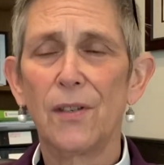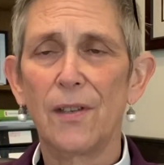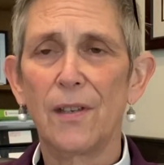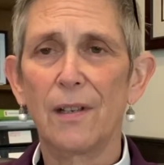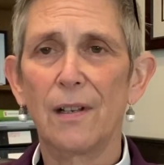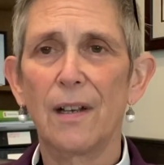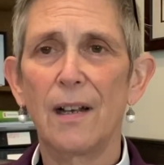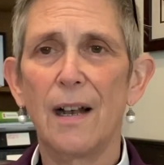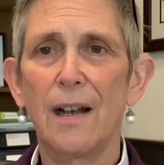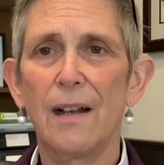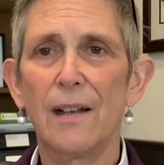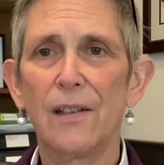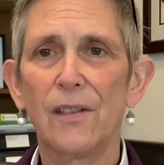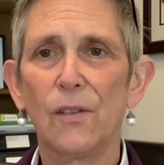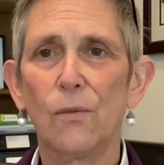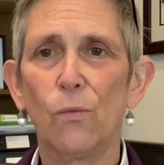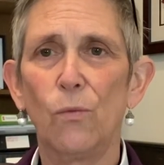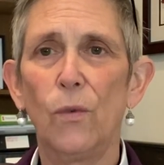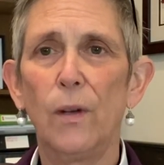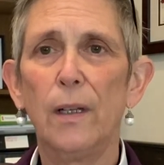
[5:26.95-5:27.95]
that
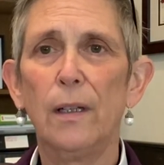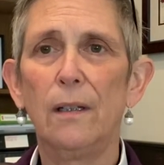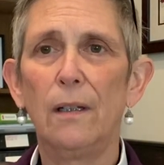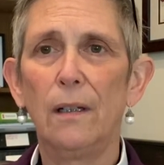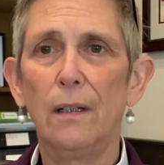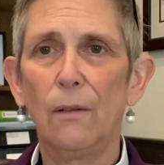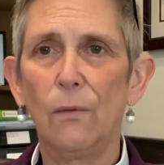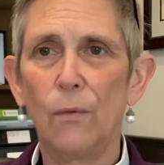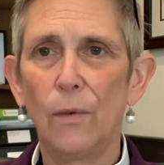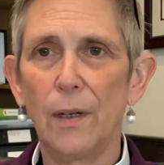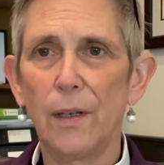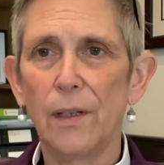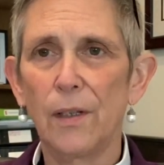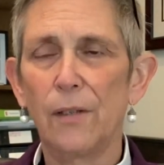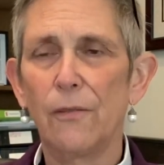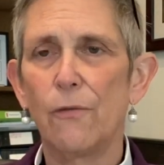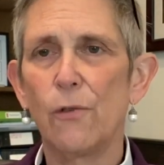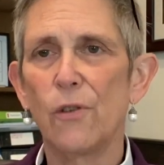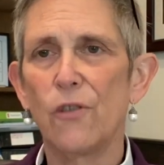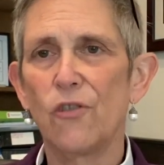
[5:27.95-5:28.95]
God's will was
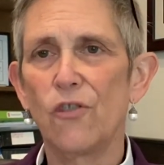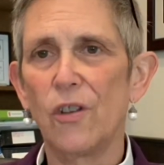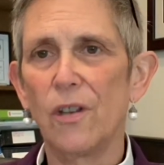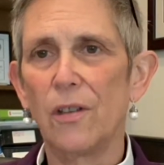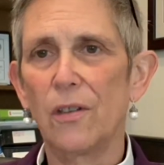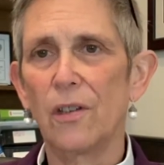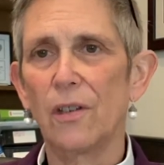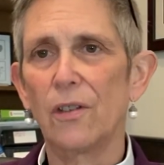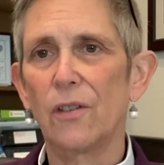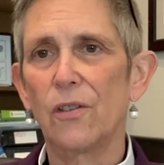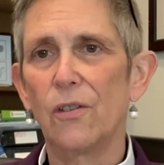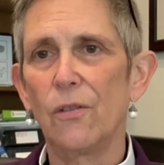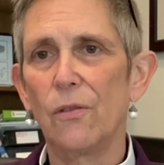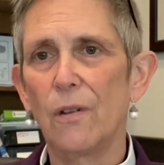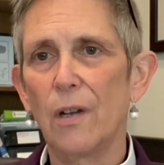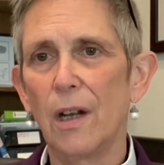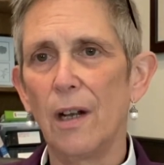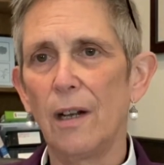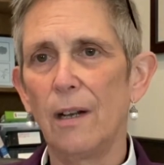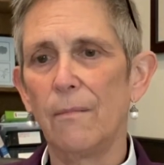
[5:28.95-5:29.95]
for Jesus to
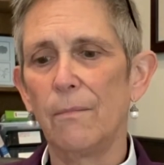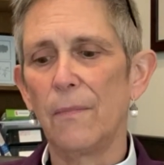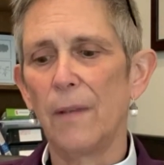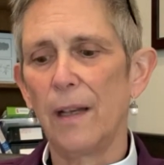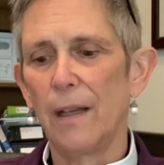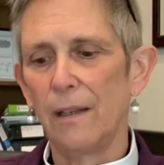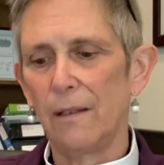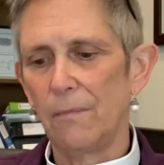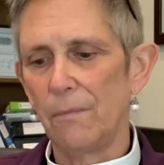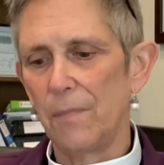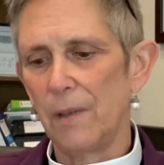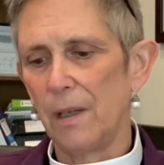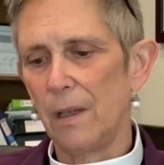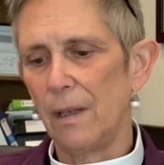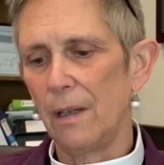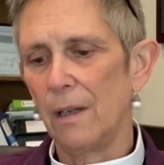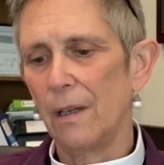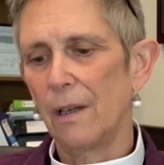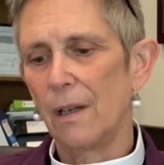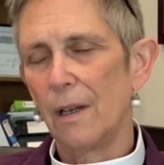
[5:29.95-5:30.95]
come and
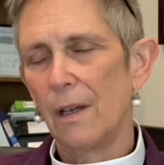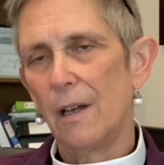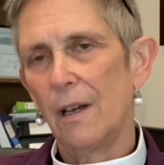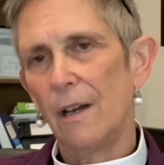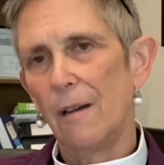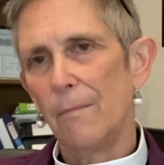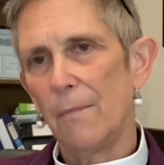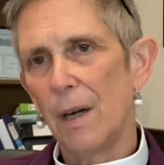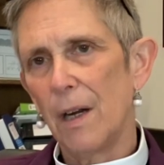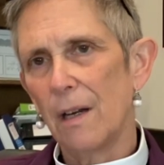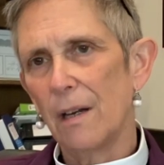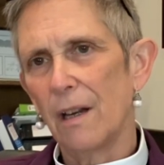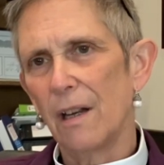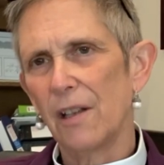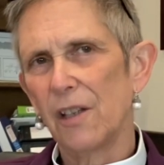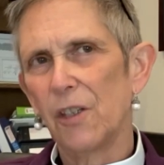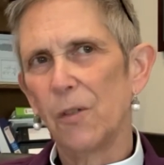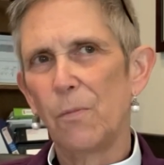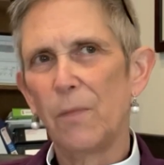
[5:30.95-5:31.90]
be among us.